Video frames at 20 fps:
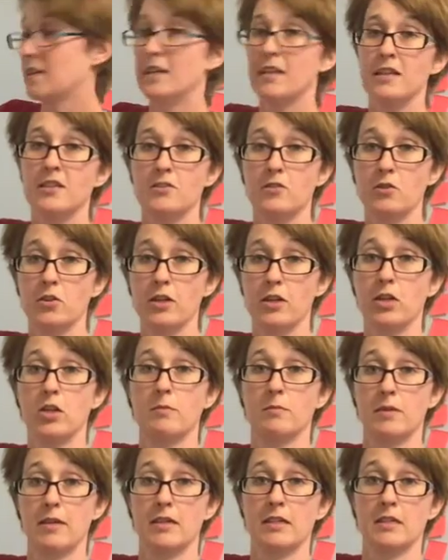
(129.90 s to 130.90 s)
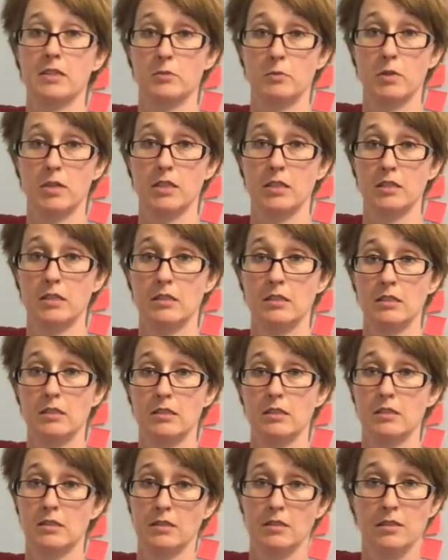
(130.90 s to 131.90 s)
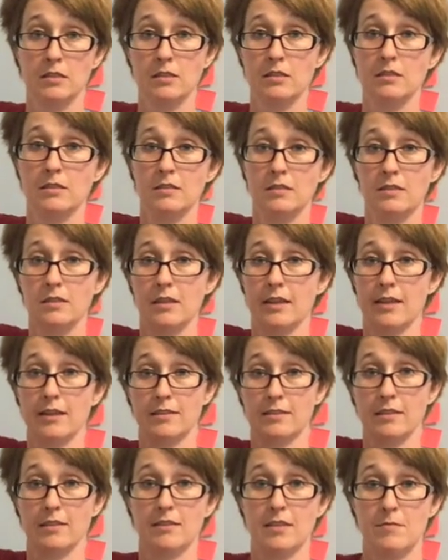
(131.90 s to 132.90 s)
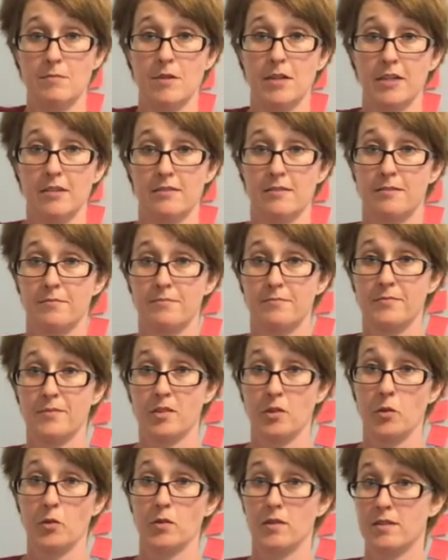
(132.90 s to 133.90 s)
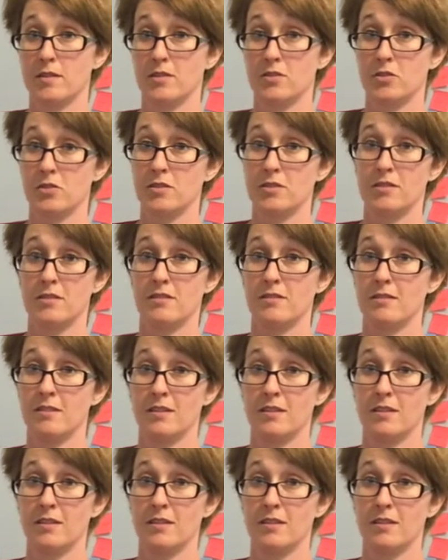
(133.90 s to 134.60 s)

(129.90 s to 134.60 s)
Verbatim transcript: He's already gone potty twice in the last like 10 minutes. So this is just...